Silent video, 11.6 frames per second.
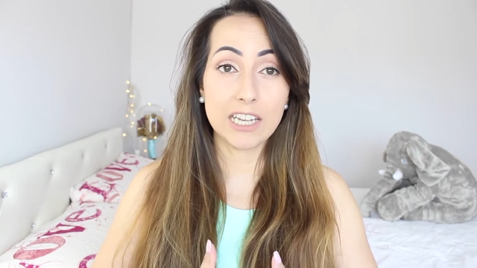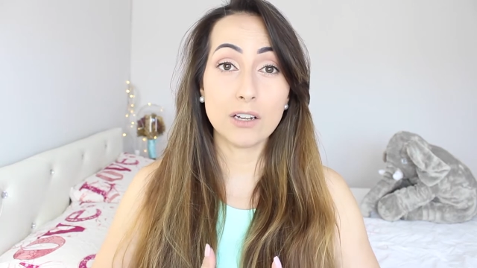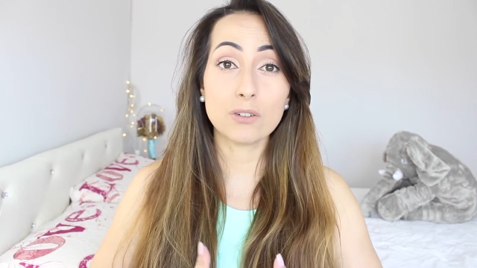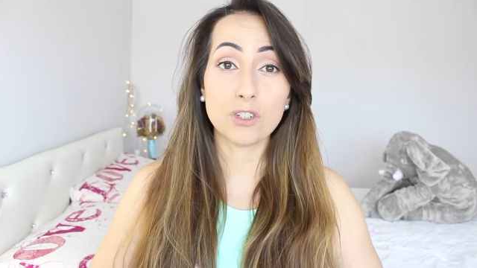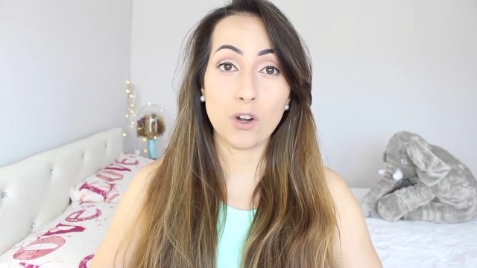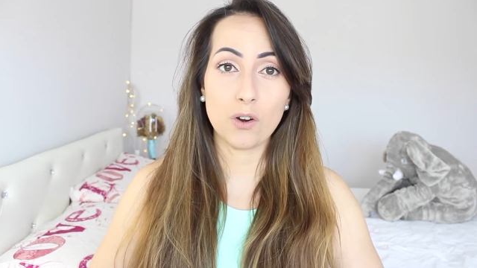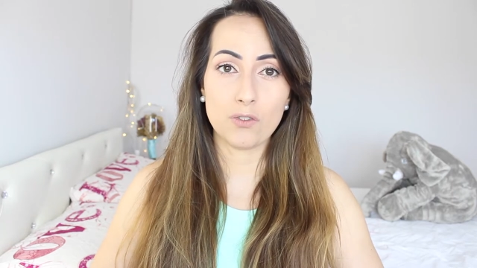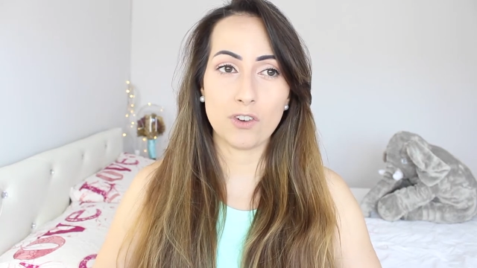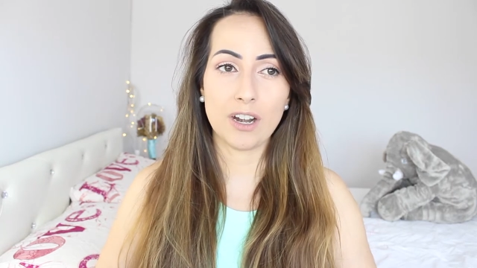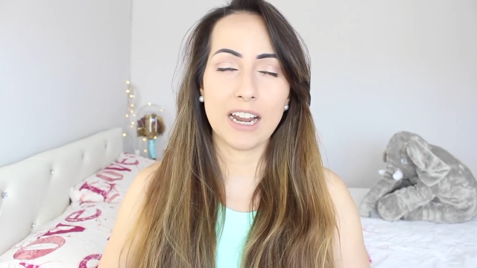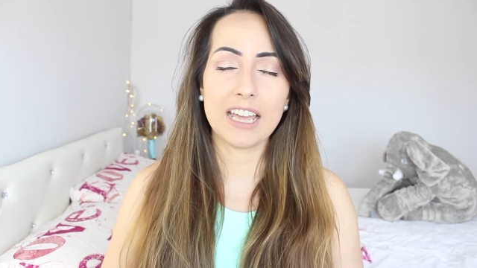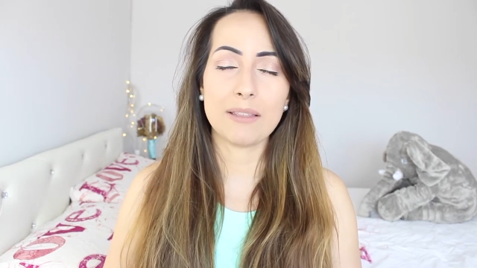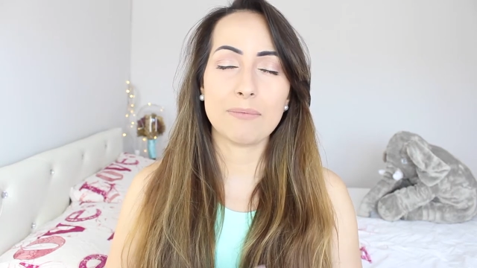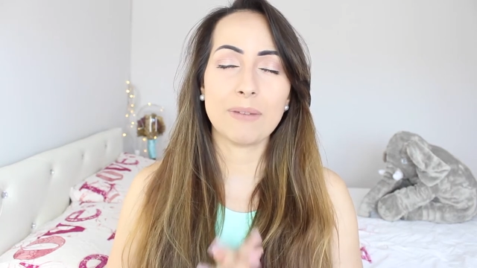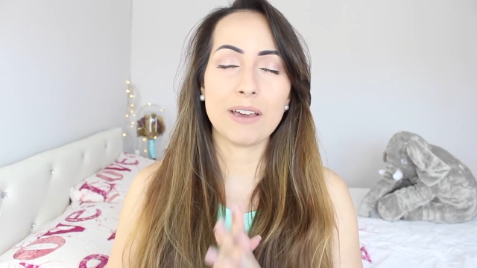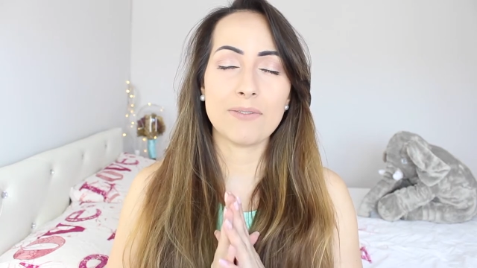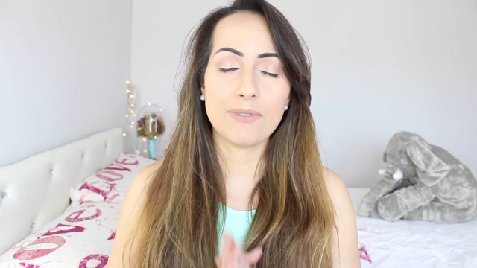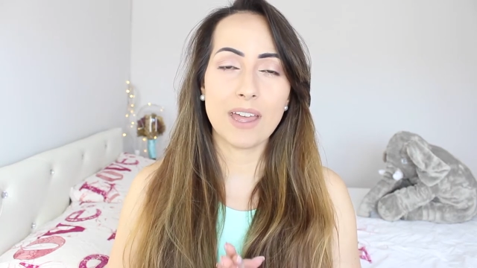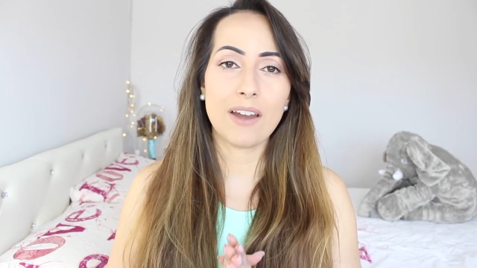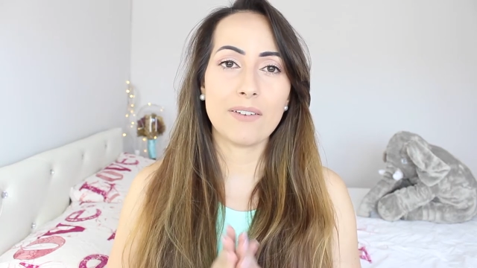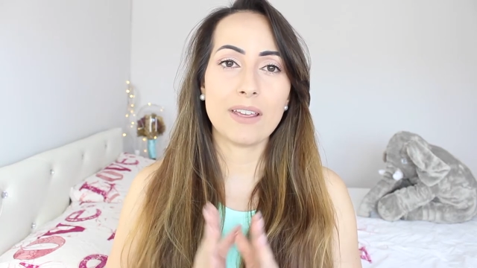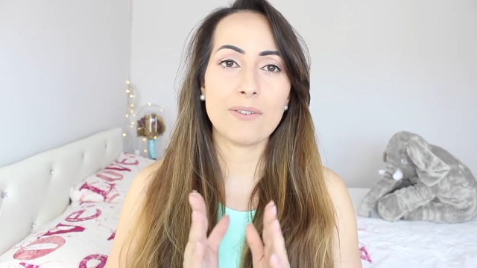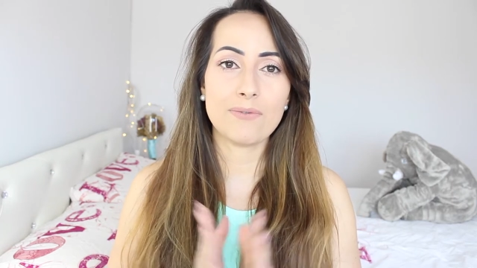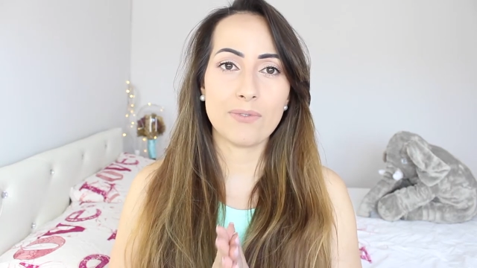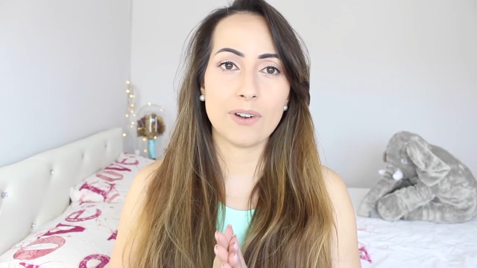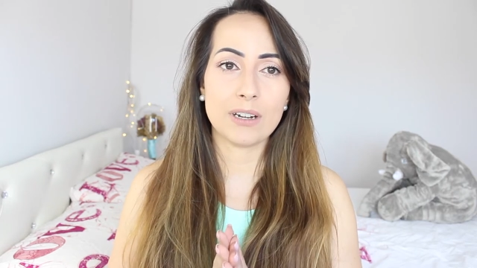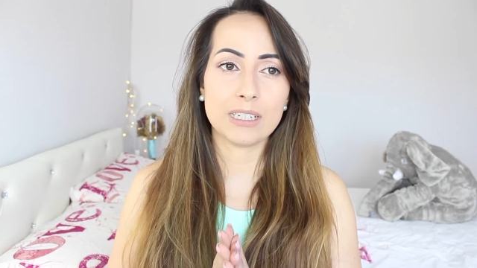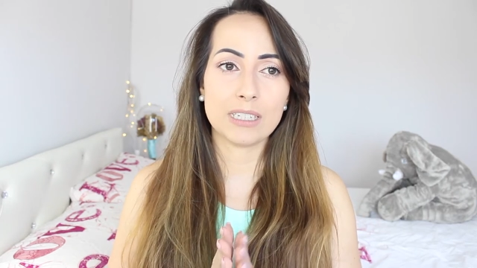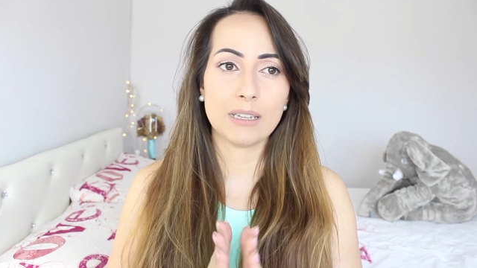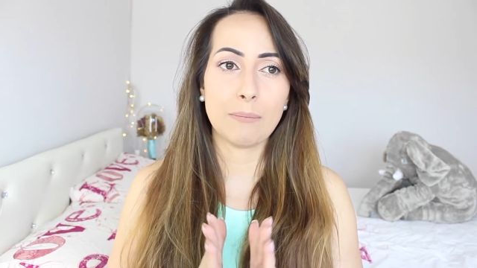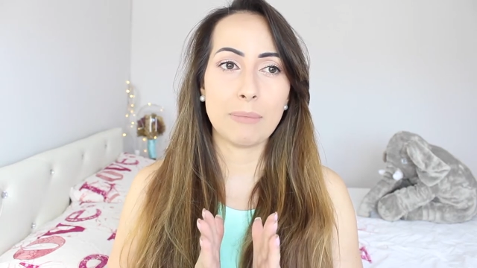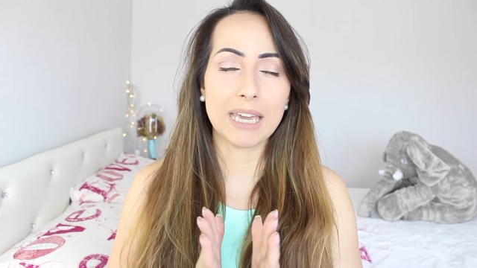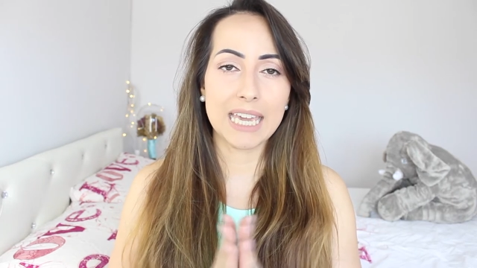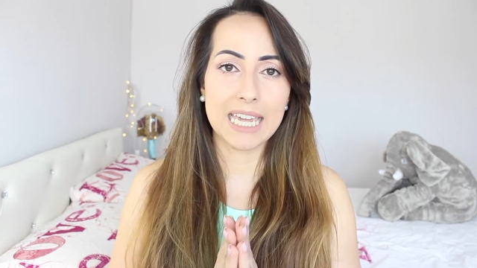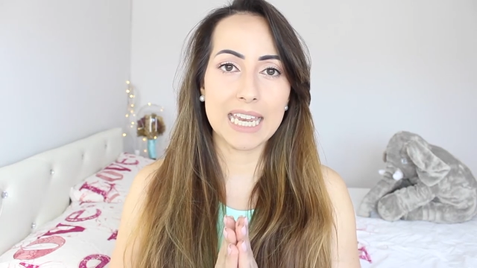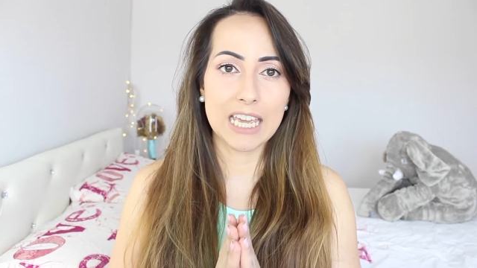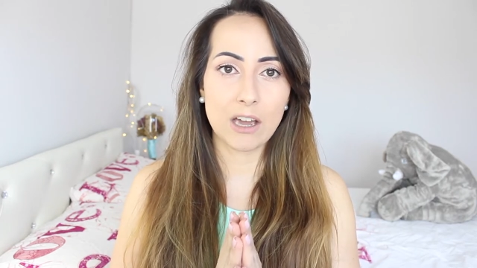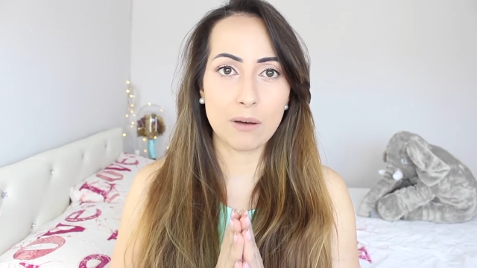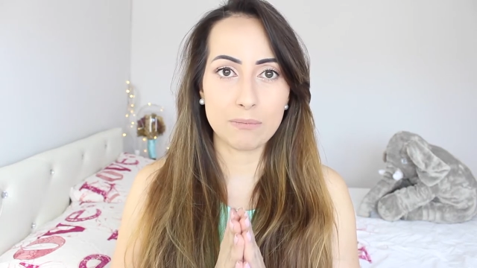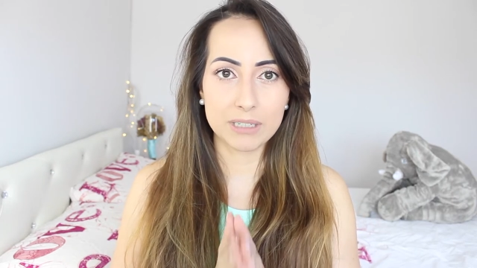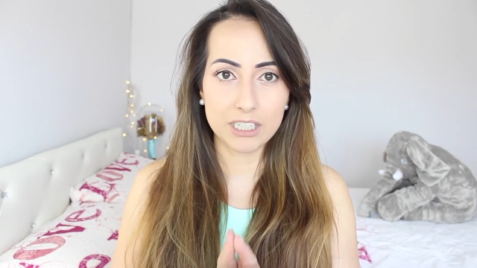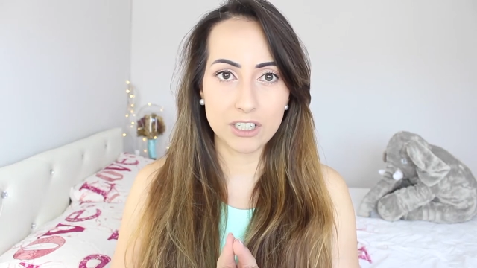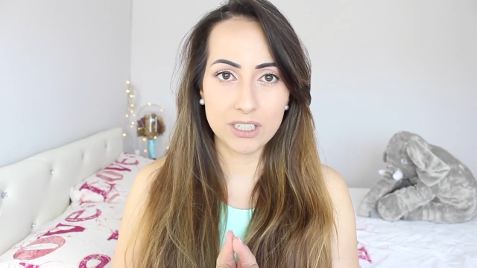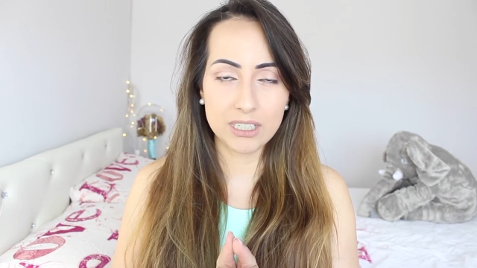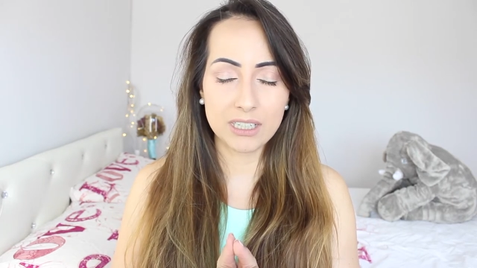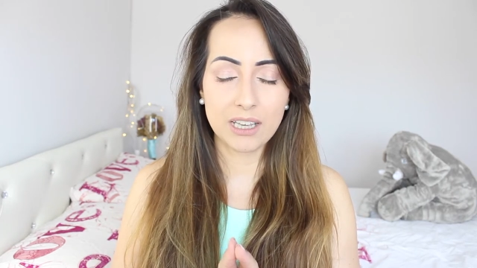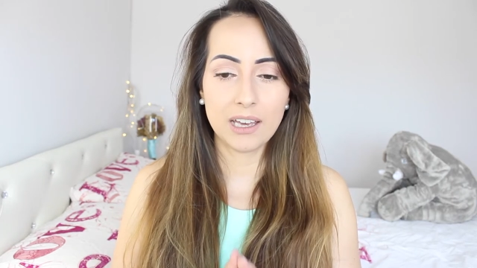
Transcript: in October in my very first bikini competition.